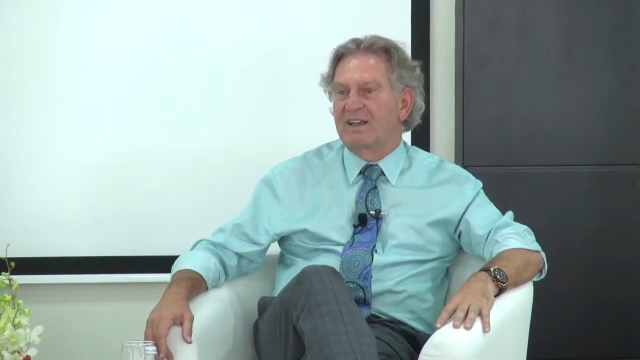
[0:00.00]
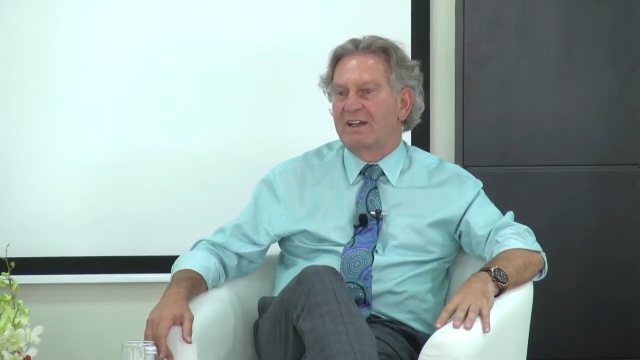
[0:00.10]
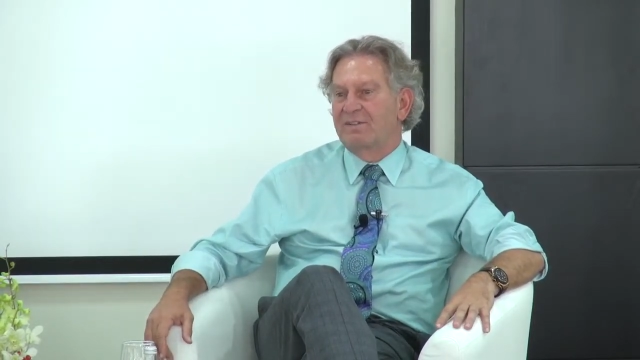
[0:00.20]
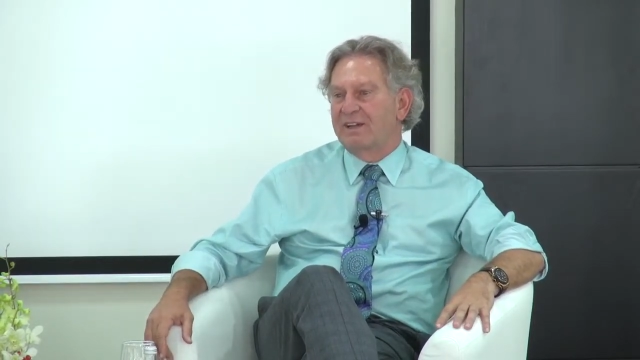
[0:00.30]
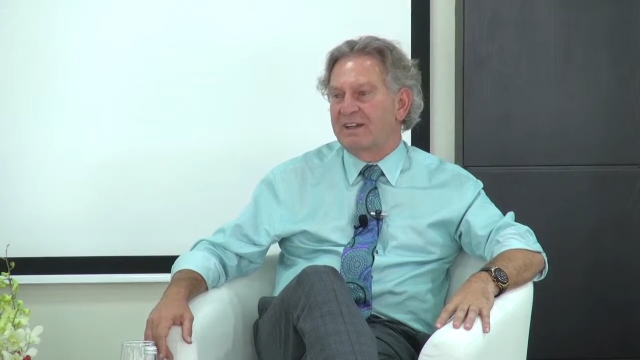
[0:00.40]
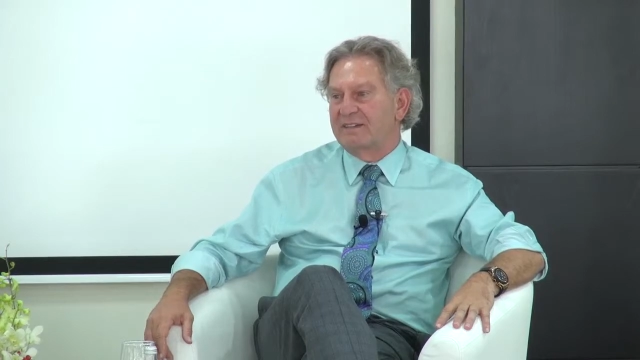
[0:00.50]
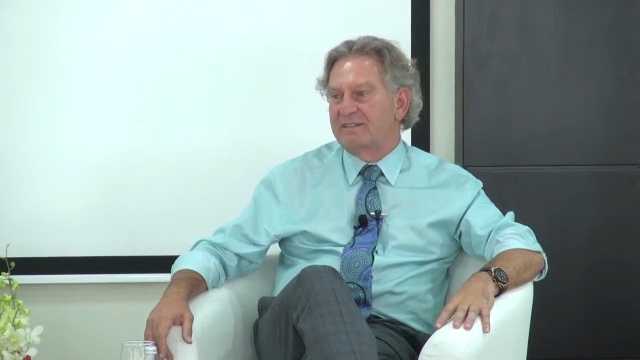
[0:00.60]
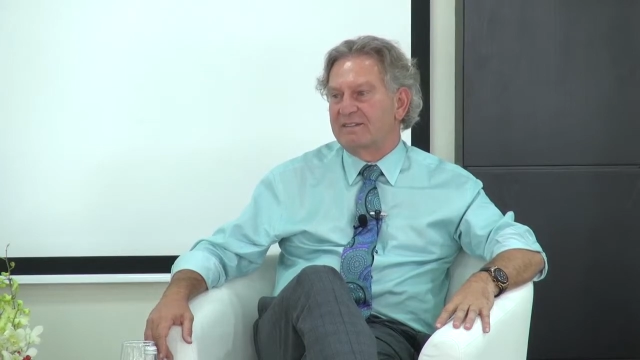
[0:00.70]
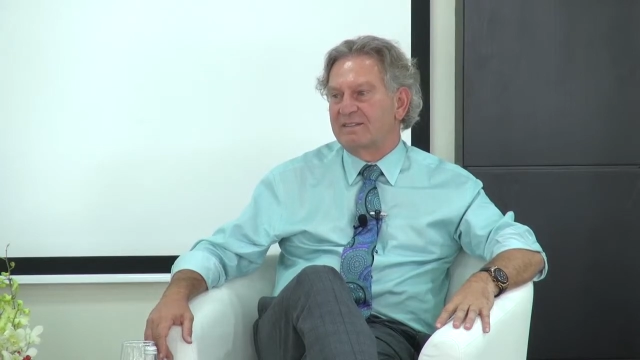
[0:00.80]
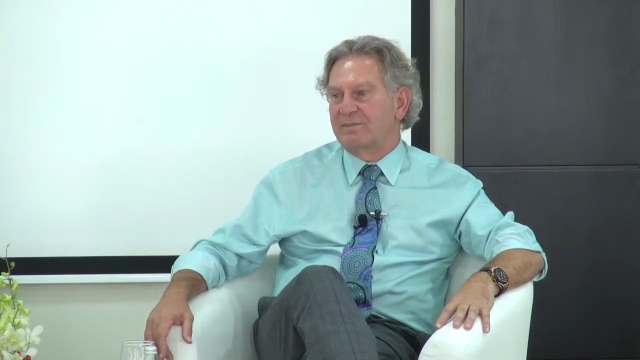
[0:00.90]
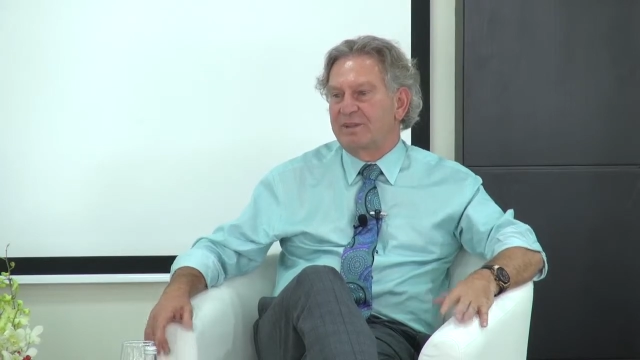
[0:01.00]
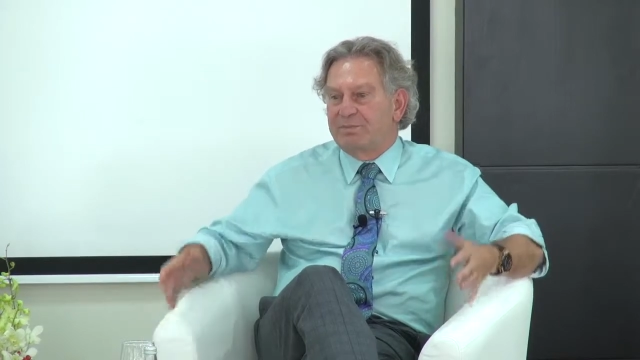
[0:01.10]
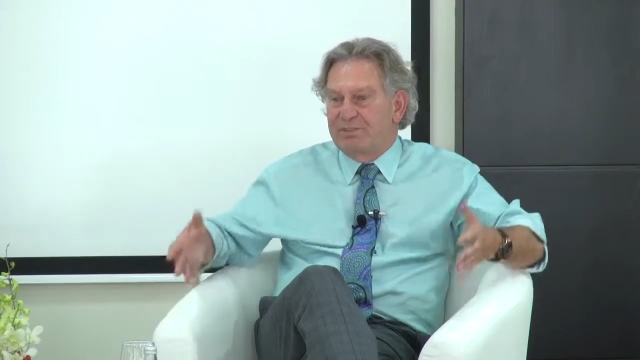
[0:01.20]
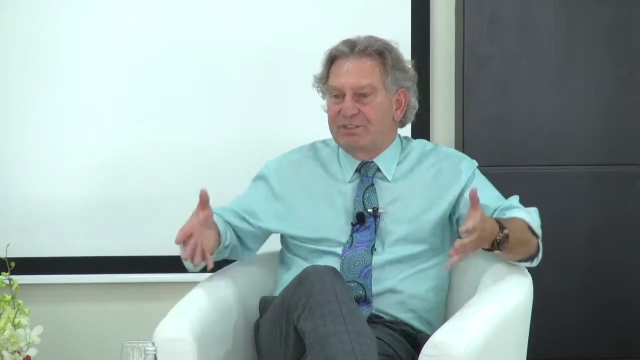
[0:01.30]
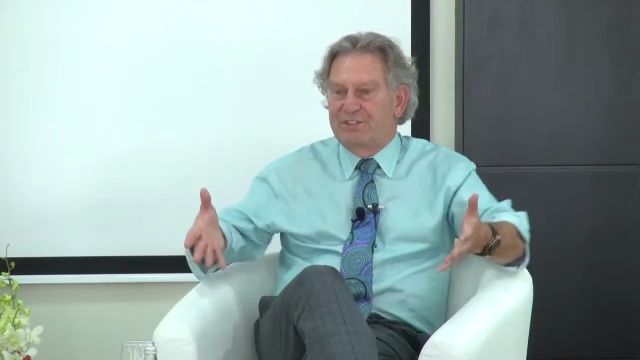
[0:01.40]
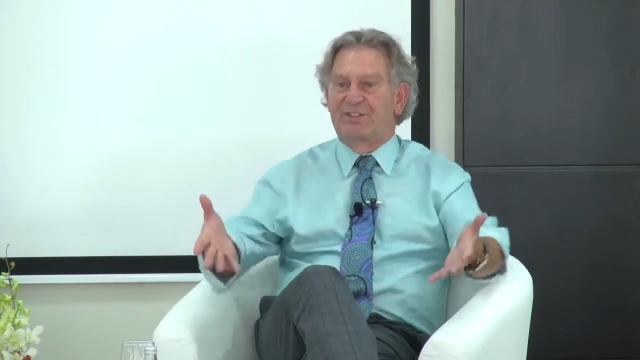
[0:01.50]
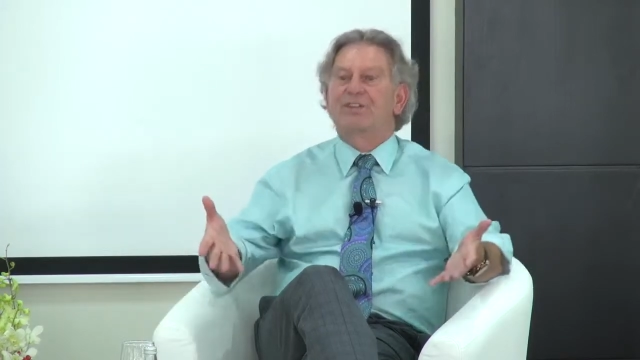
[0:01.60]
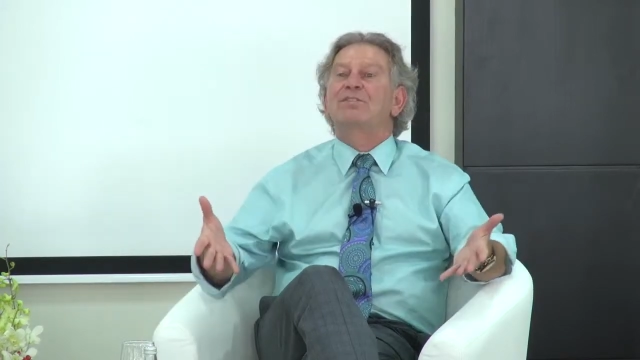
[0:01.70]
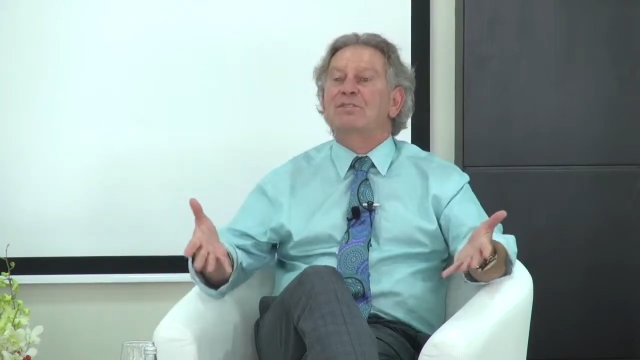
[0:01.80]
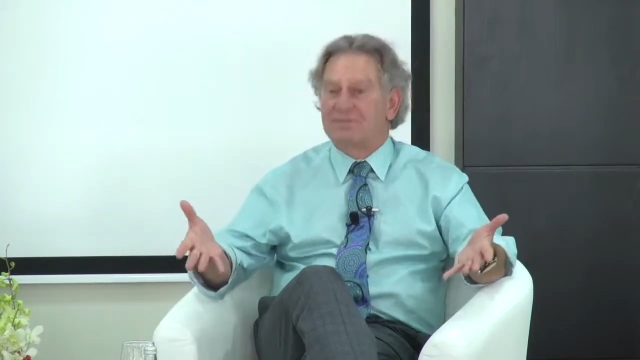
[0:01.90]
where people
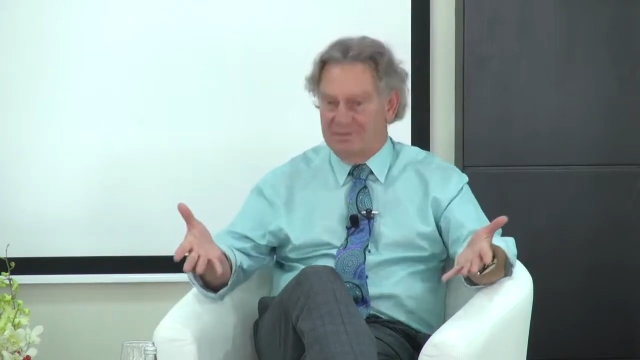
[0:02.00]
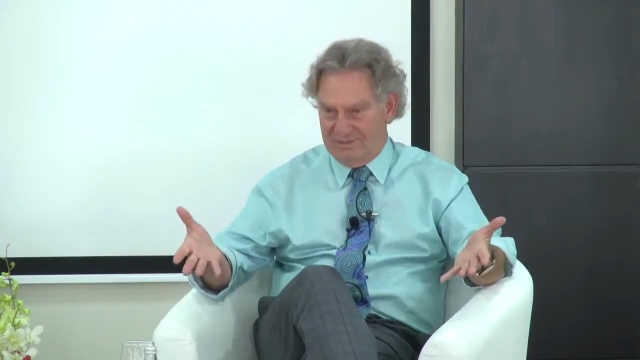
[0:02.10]
show